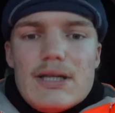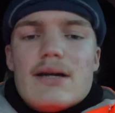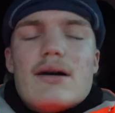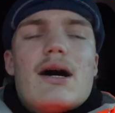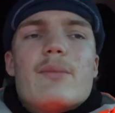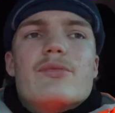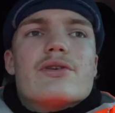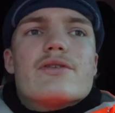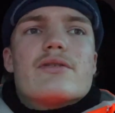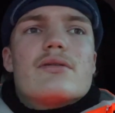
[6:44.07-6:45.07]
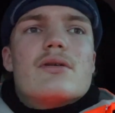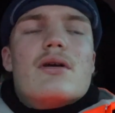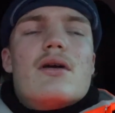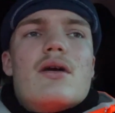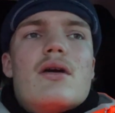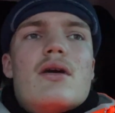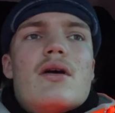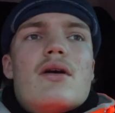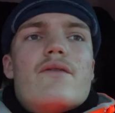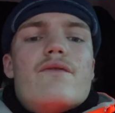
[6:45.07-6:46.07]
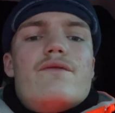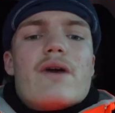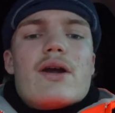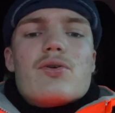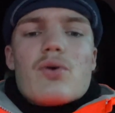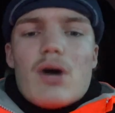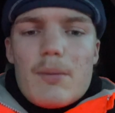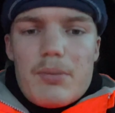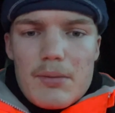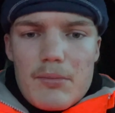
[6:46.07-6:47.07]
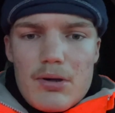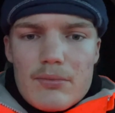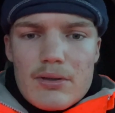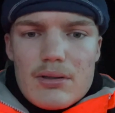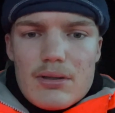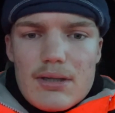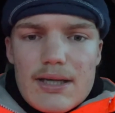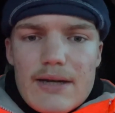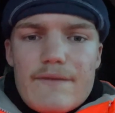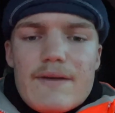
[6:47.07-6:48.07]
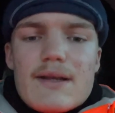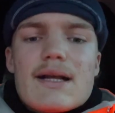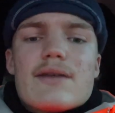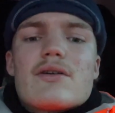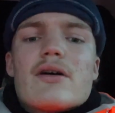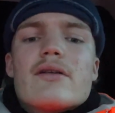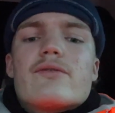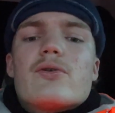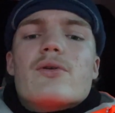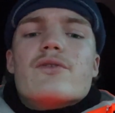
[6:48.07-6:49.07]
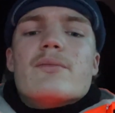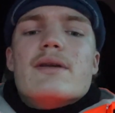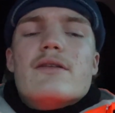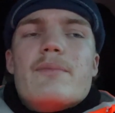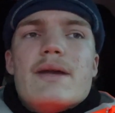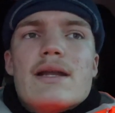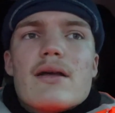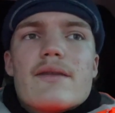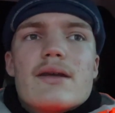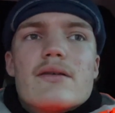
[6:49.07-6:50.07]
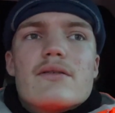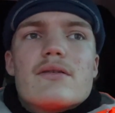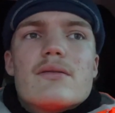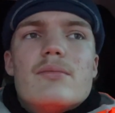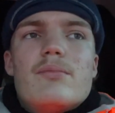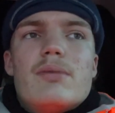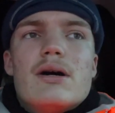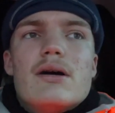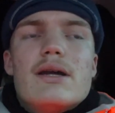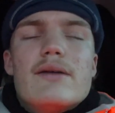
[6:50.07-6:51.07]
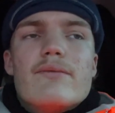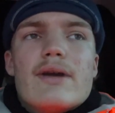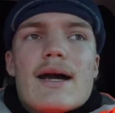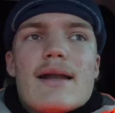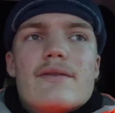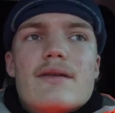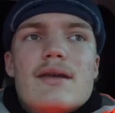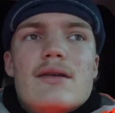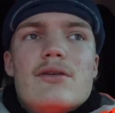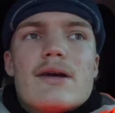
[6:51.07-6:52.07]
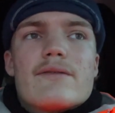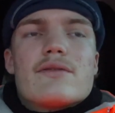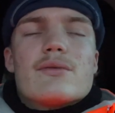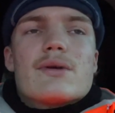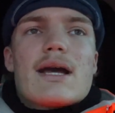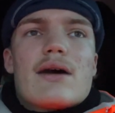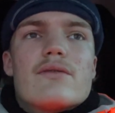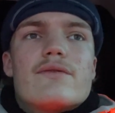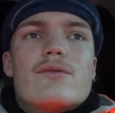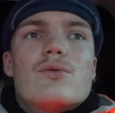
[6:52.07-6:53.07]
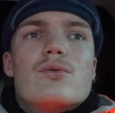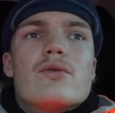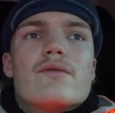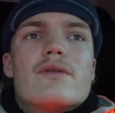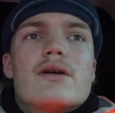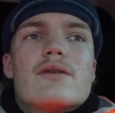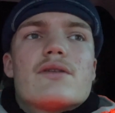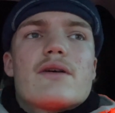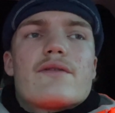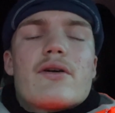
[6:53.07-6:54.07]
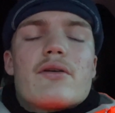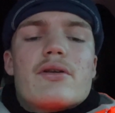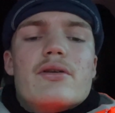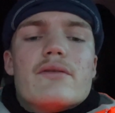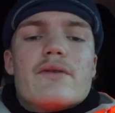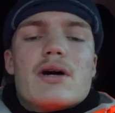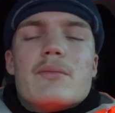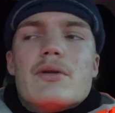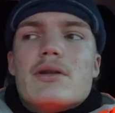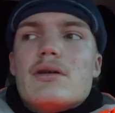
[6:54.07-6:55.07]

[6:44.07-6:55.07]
I'm just very caught up at the moment, and I think that's kind of causing me to be like this. But in reality, you have to account for all of the stuff going on in your environment,